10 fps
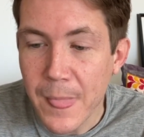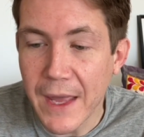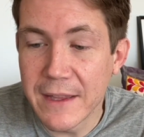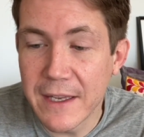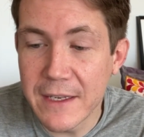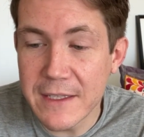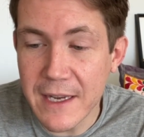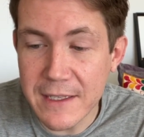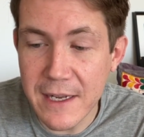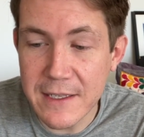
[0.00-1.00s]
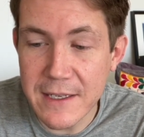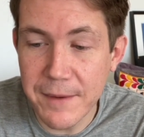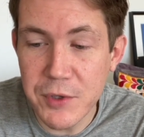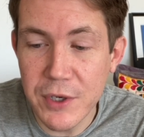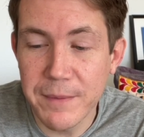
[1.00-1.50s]
And then it sextiles
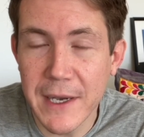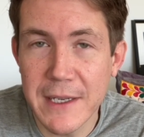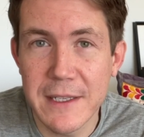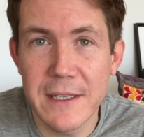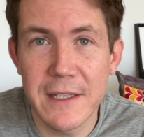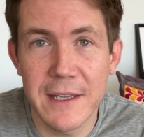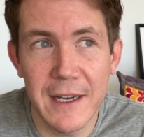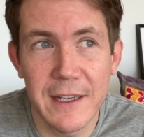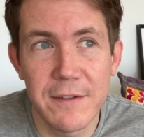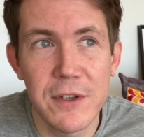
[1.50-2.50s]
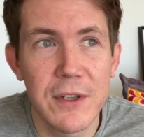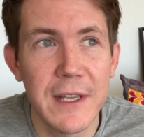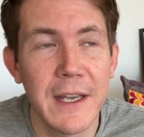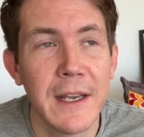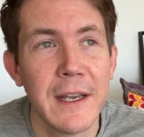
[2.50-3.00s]
Neptune and Pisces, so that gives you
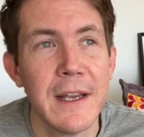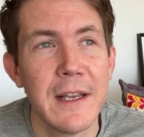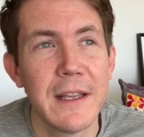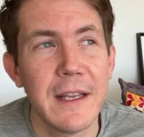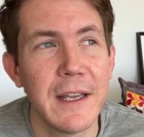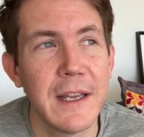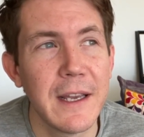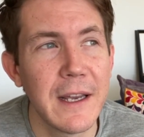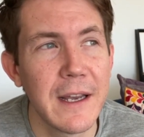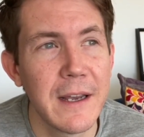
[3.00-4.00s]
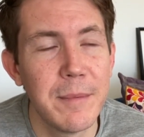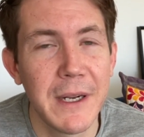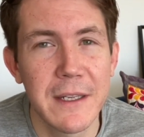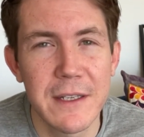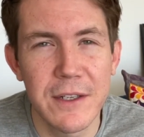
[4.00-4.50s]
the the
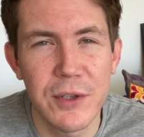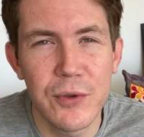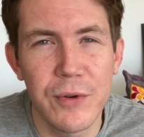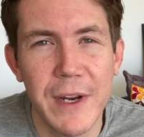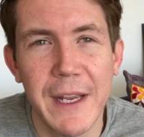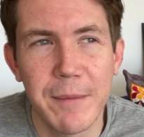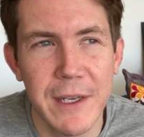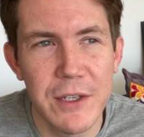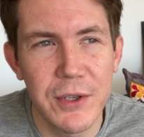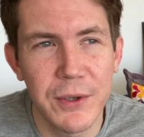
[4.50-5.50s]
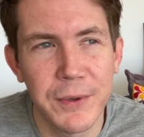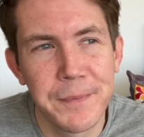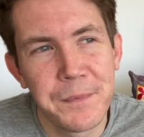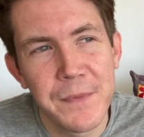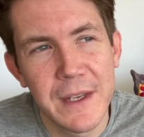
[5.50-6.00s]
ability to dream and to
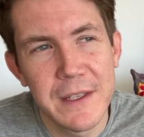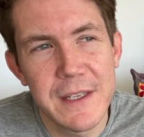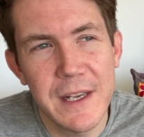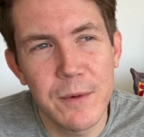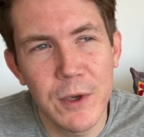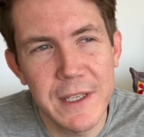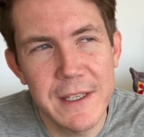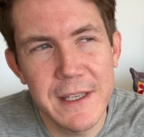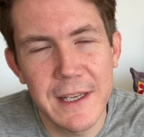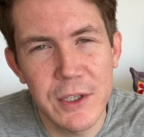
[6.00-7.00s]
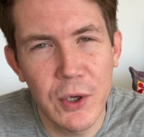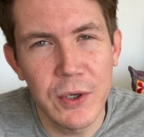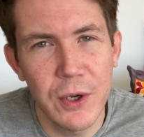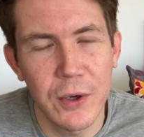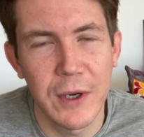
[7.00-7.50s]
see what these things
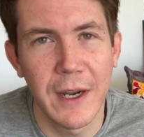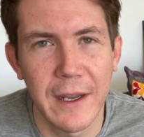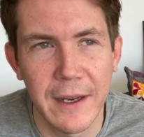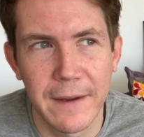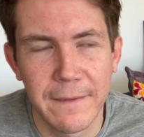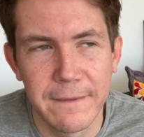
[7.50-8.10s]
could look like.